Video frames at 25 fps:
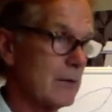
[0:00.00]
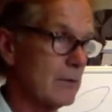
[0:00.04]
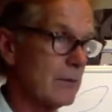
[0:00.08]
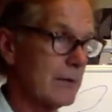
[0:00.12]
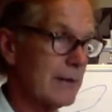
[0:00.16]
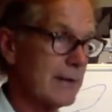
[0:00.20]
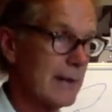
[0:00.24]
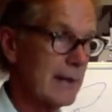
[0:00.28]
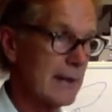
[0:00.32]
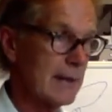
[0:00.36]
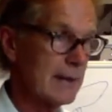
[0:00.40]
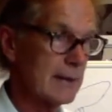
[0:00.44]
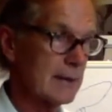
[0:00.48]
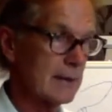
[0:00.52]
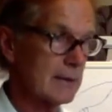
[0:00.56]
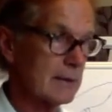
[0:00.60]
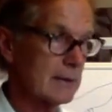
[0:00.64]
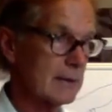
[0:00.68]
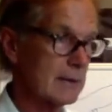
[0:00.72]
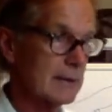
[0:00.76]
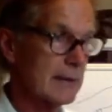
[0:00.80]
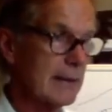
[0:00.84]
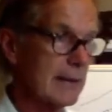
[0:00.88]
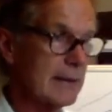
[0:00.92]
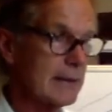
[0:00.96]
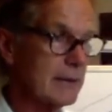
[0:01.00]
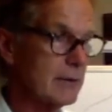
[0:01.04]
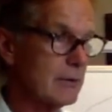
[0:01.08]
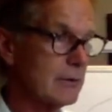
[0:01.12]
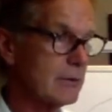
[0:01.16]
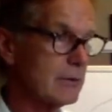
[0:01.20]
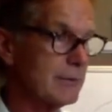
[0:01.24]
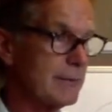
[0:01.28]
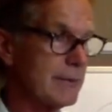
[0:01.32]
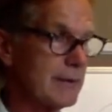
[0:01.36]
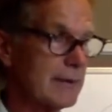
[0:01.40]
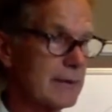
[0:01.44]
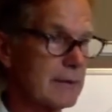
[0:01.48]
We had a lady
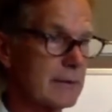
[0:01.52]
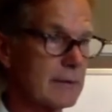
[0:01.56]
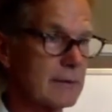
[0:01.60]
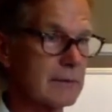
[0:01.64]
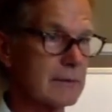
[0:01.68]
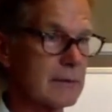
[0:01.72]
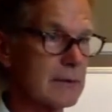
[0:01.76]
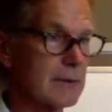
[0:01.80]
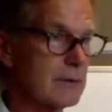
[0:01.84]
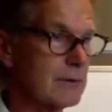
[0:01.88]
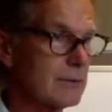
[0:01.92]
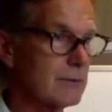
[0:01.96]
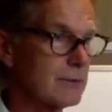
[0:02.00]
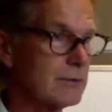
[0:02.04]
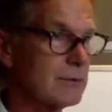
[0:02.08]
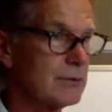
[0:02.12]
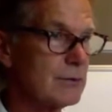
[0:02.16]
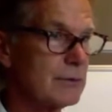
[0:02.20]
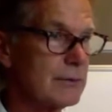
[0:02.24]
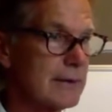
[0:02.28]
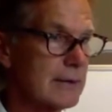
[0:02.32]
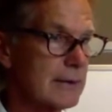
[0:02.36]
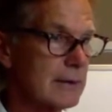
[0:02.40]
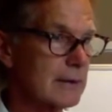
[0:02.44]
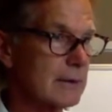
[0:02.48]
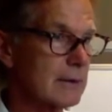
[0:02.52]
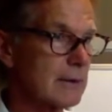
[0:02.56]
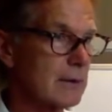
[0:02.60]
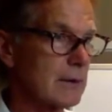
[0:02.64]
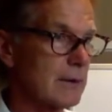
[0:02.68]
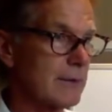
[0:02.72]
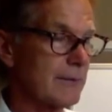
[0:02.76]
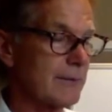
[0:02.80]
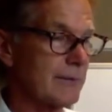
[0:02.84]
who'd been, doing